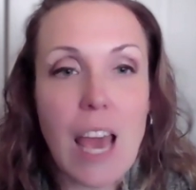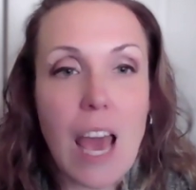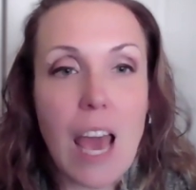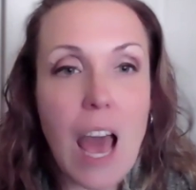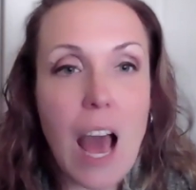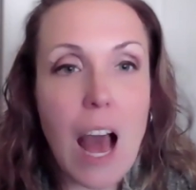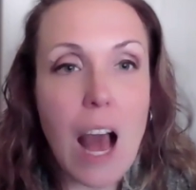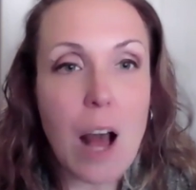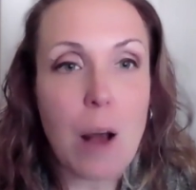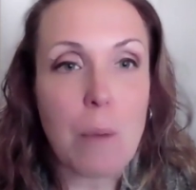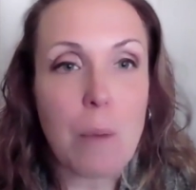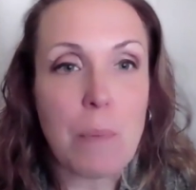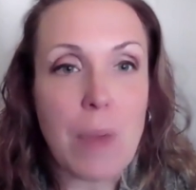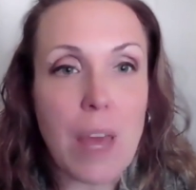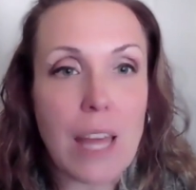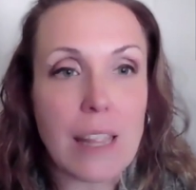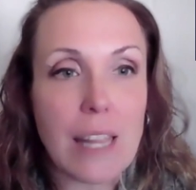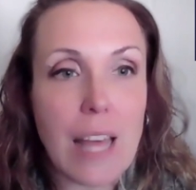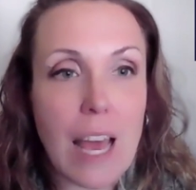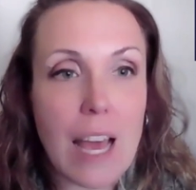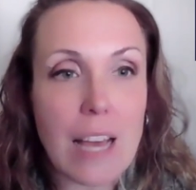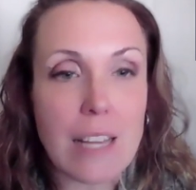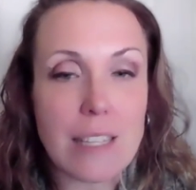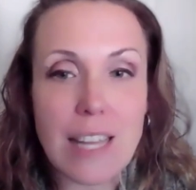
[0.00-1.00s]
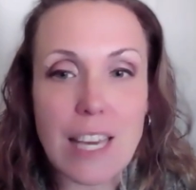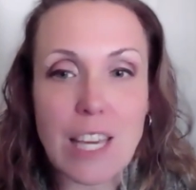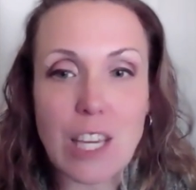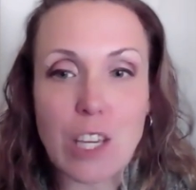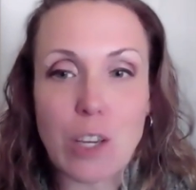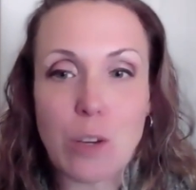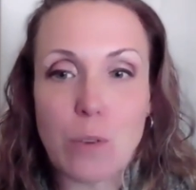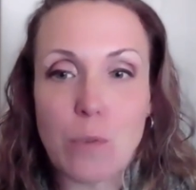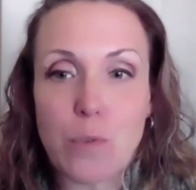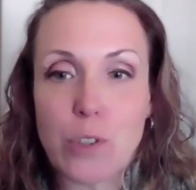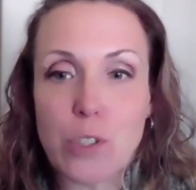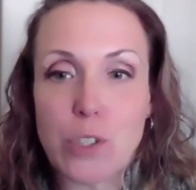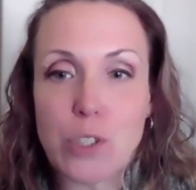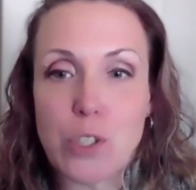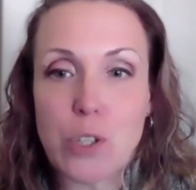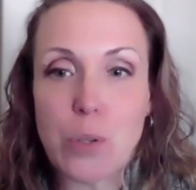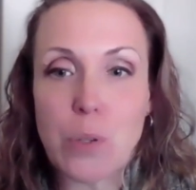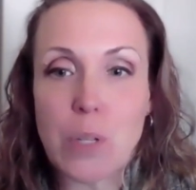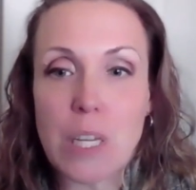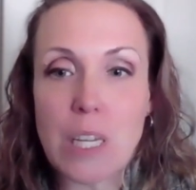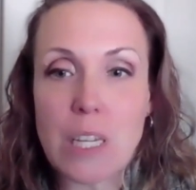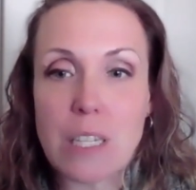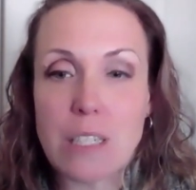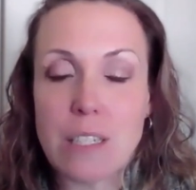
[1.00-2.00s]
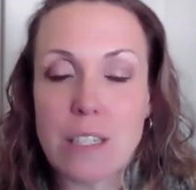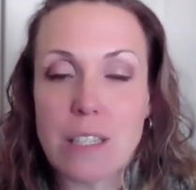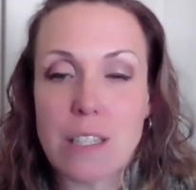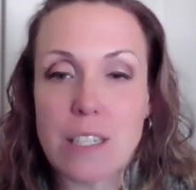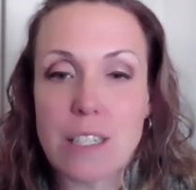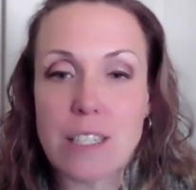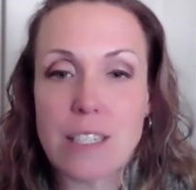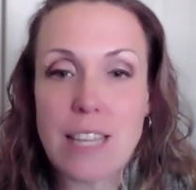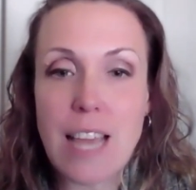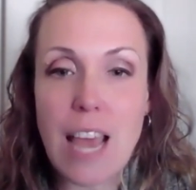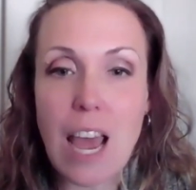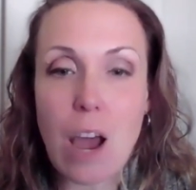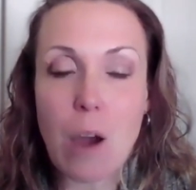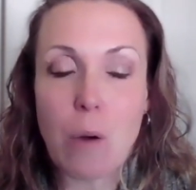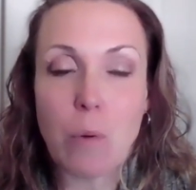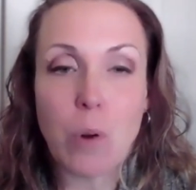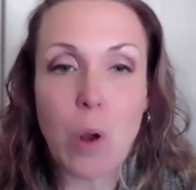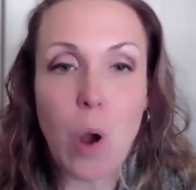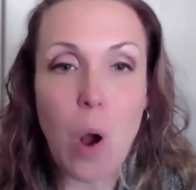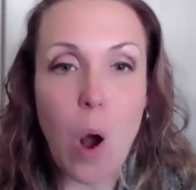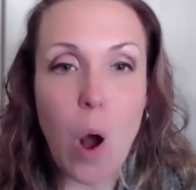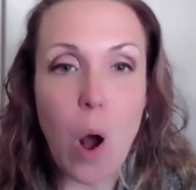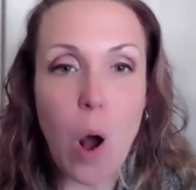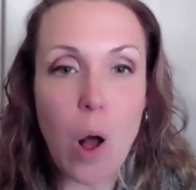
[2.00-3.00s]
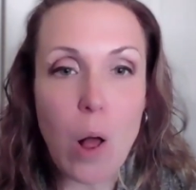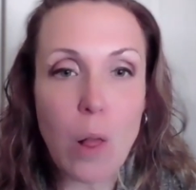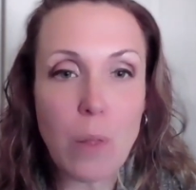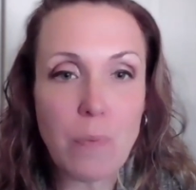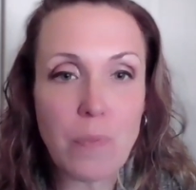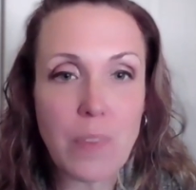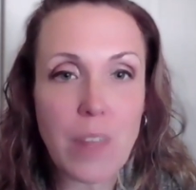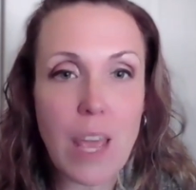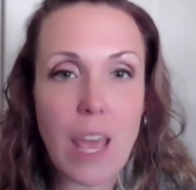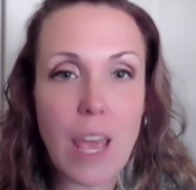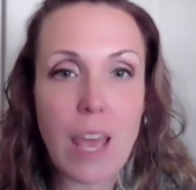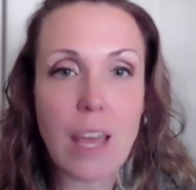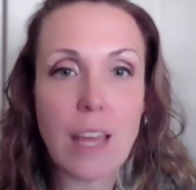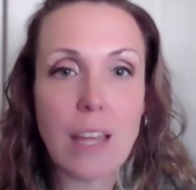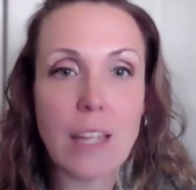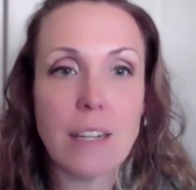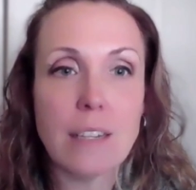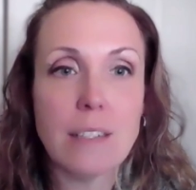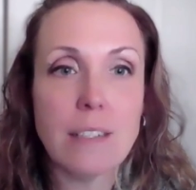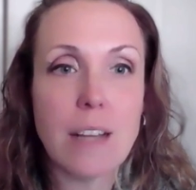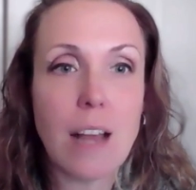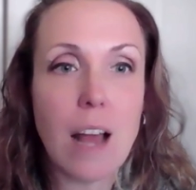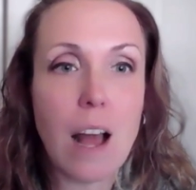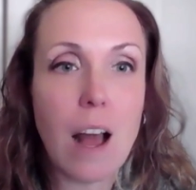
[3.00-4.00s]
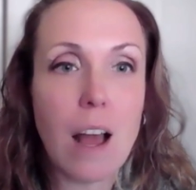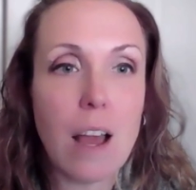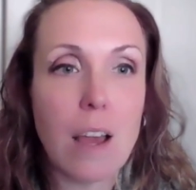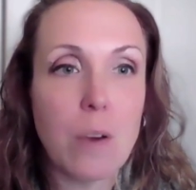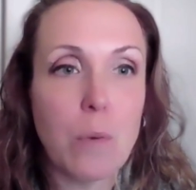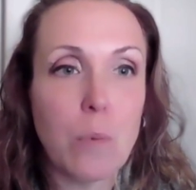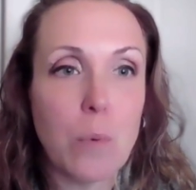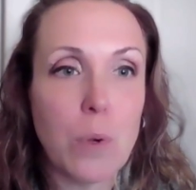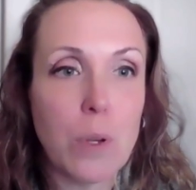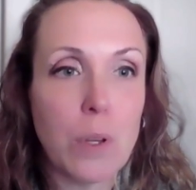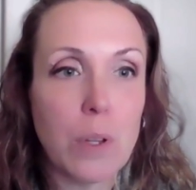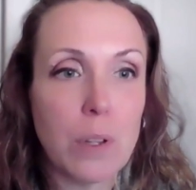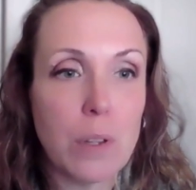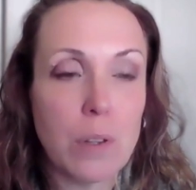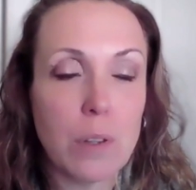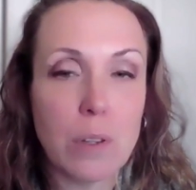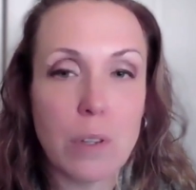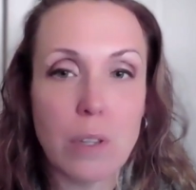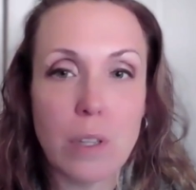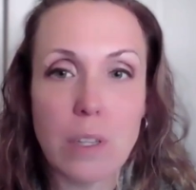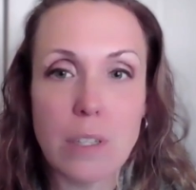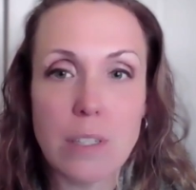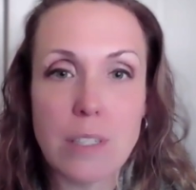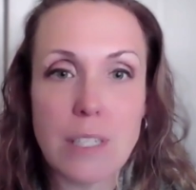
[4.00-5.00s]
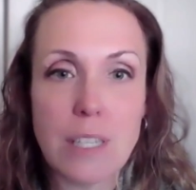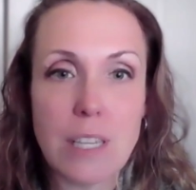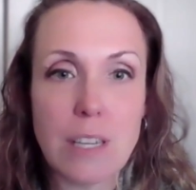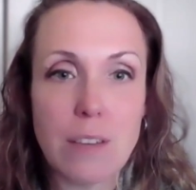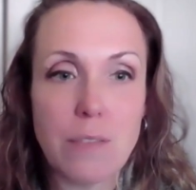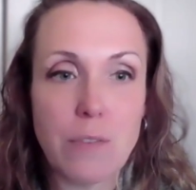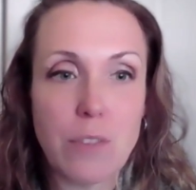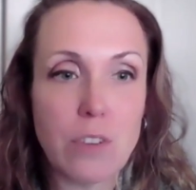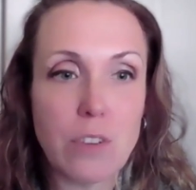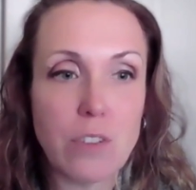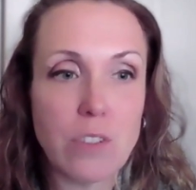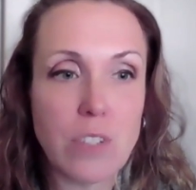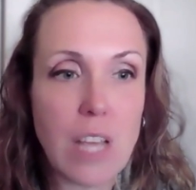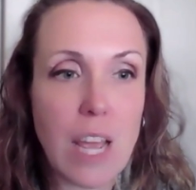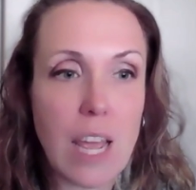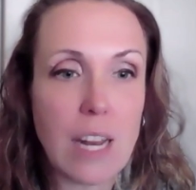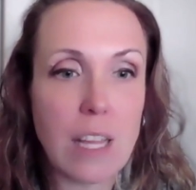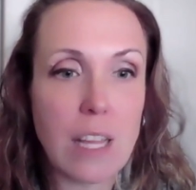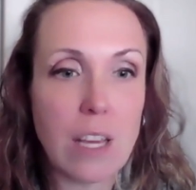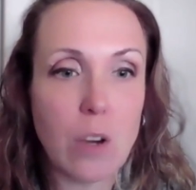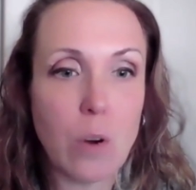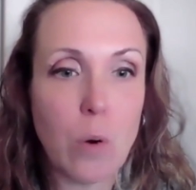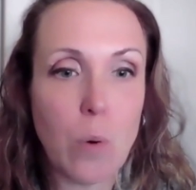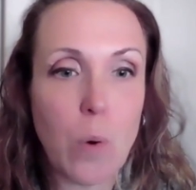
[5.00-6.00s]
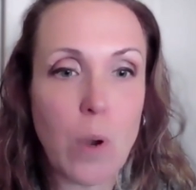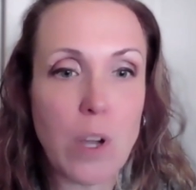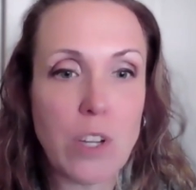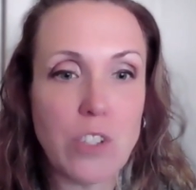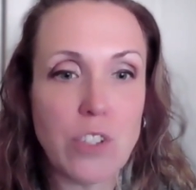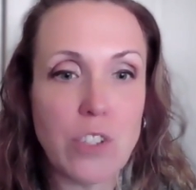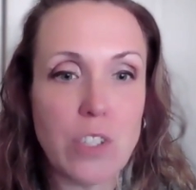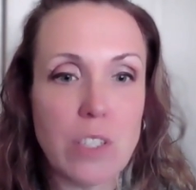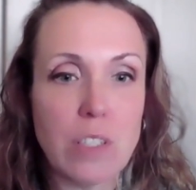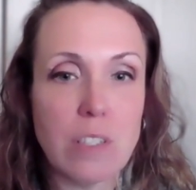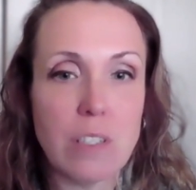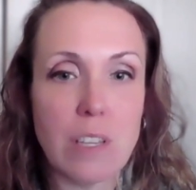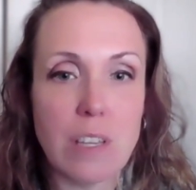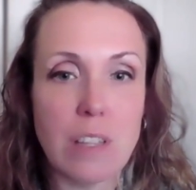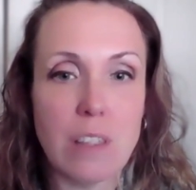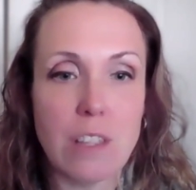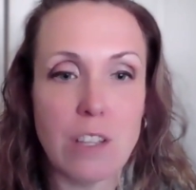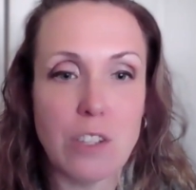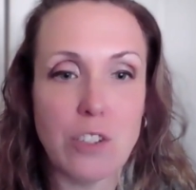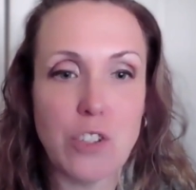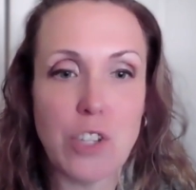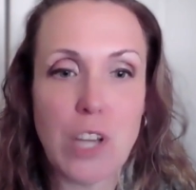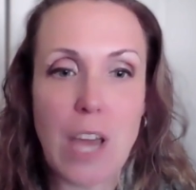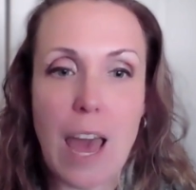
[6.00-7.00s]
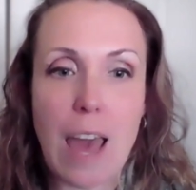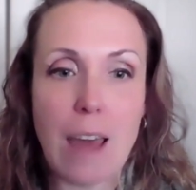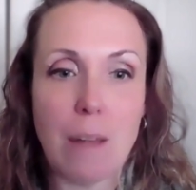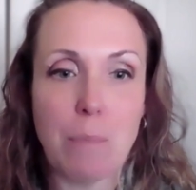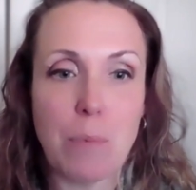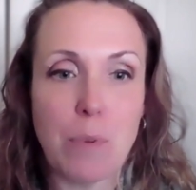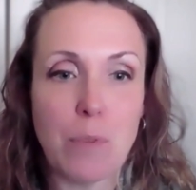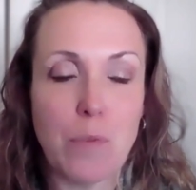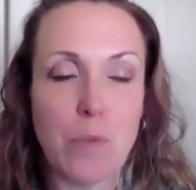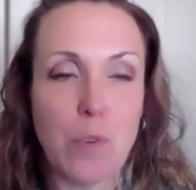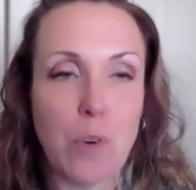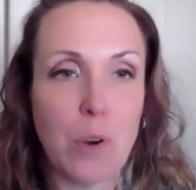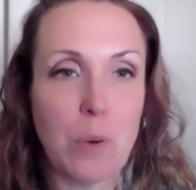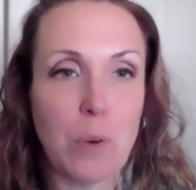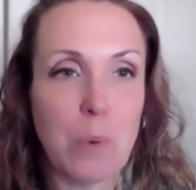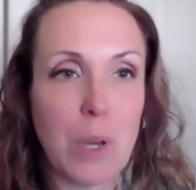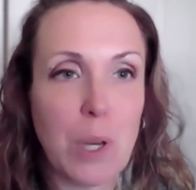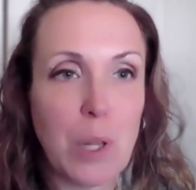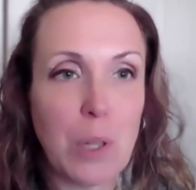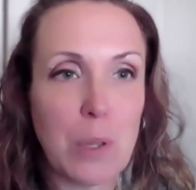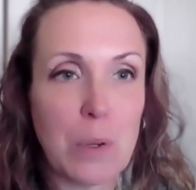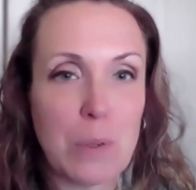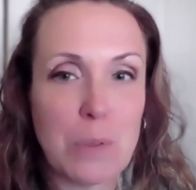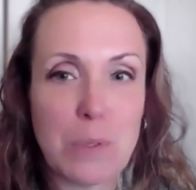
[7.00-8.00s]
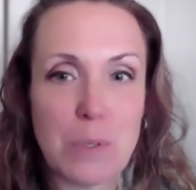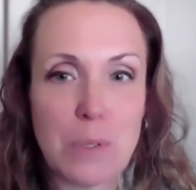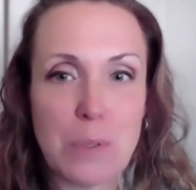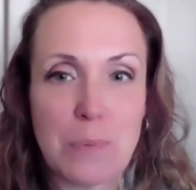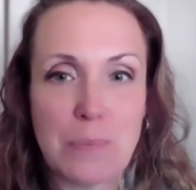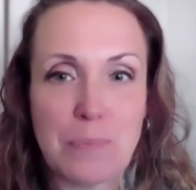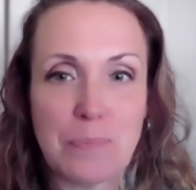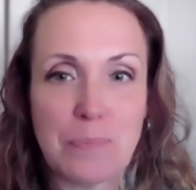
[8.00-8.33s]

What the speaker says: And thank you for tuning into this town hall. And I will see if there's any questions in the chat before we close.